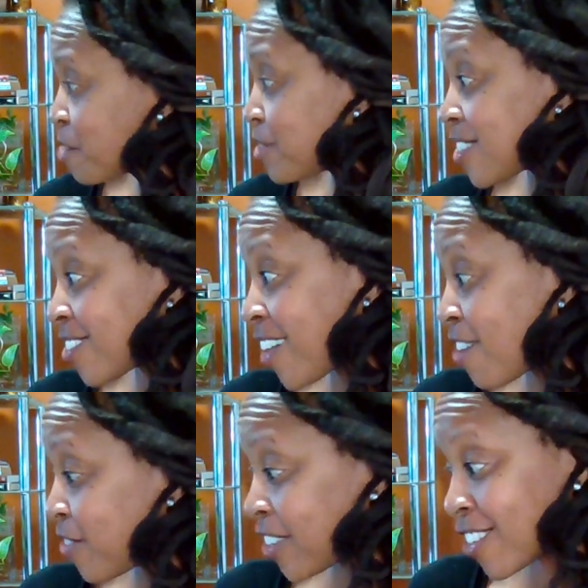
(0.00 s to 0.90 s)

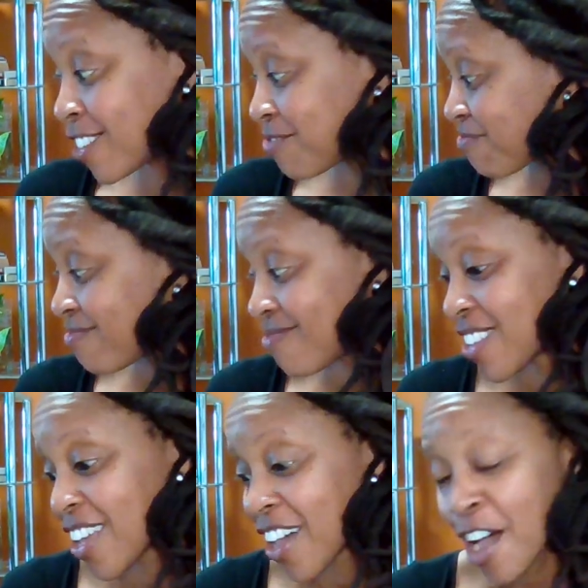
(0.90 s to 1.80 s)
having
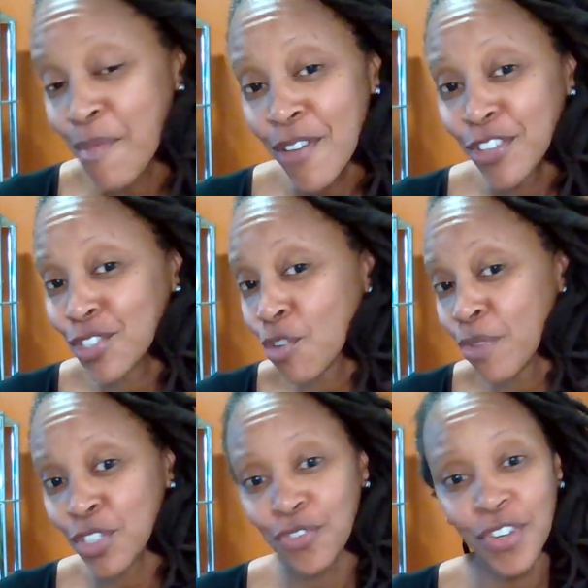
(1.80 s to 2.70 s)
so
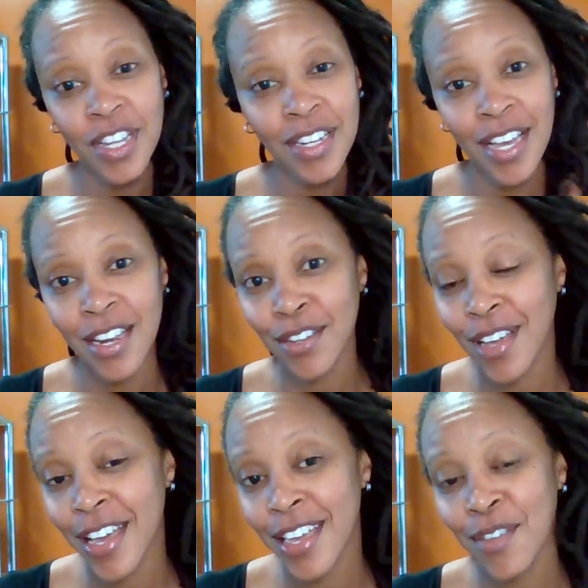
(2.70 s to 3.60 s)
much fun.
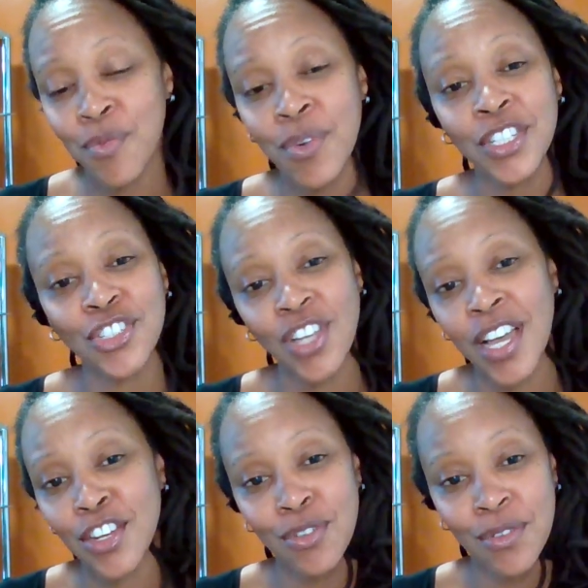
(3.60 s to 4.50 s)
I wish
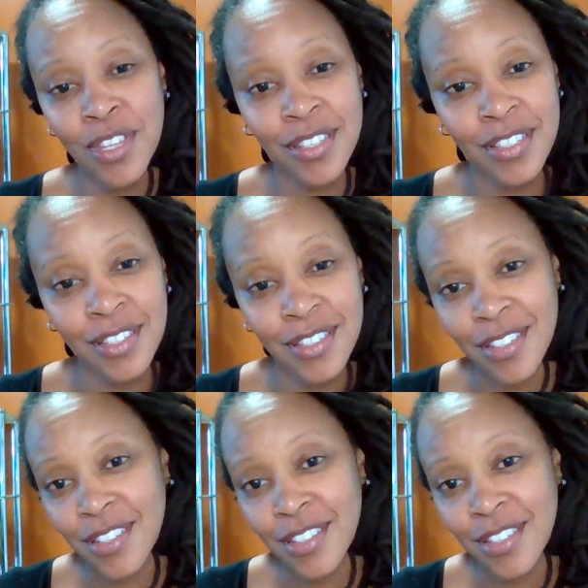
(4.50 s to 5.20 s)
I knew this,